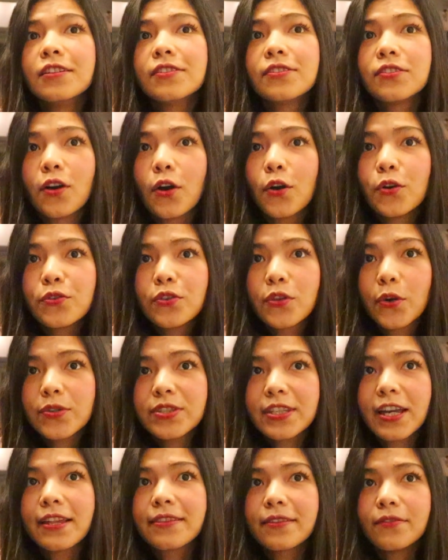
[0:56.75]
So
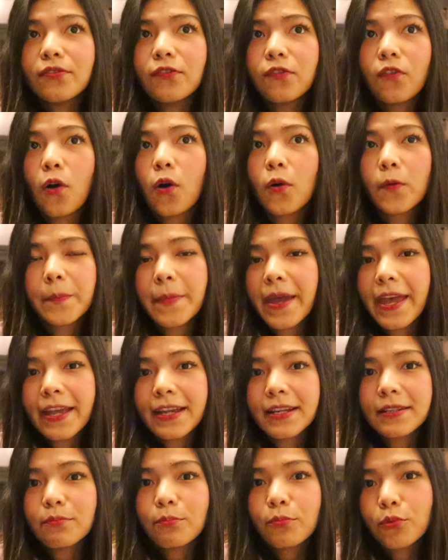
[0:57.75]
those are the four
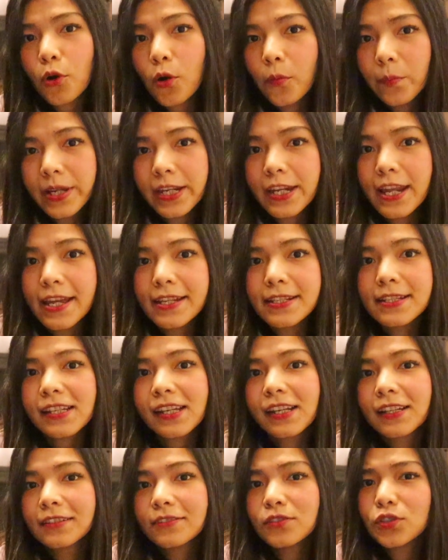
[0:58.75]
main prominent
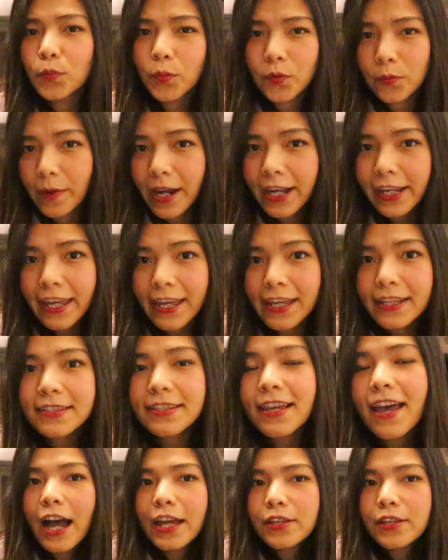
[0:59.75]
supermarkets.